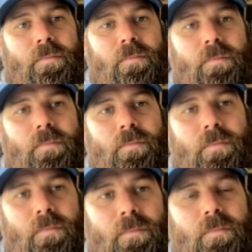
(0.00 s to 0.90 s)

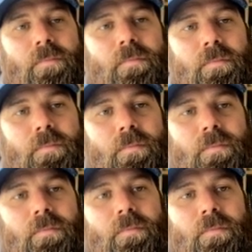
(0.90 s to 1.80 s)

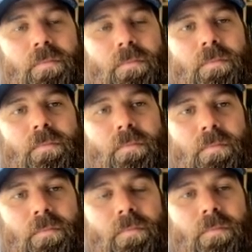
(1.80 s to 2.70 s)

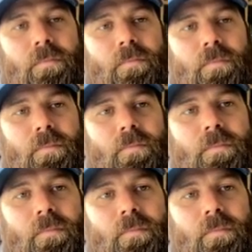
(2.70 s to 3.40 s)
The person shown says nothing.